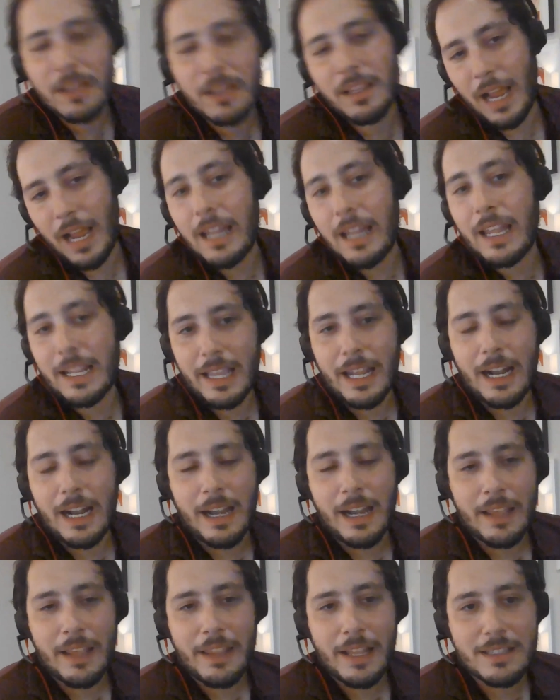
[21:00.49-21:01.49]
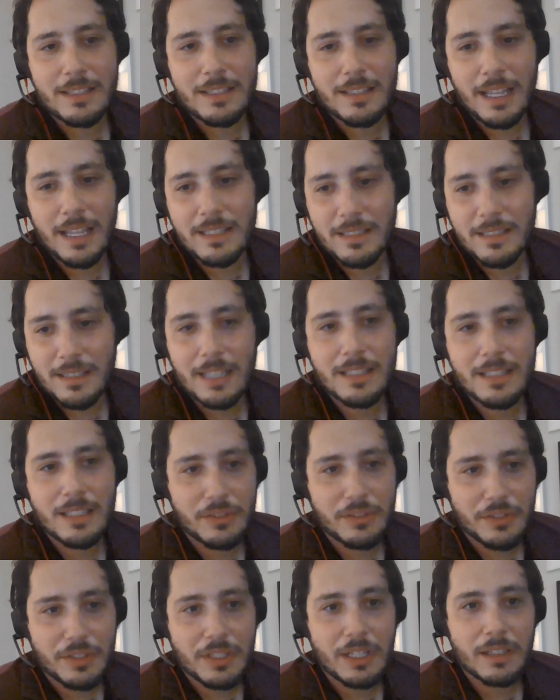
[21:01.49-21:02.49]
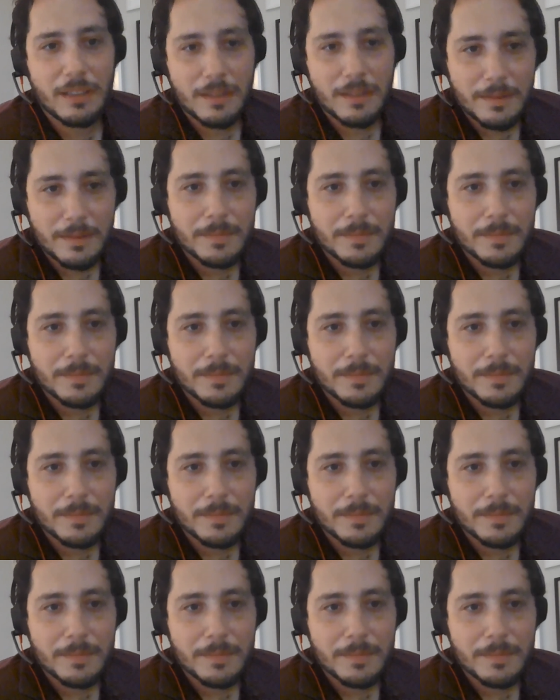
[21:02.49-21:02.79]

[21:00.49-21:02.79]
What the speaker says: Yeah, I like that idea. That's interesting.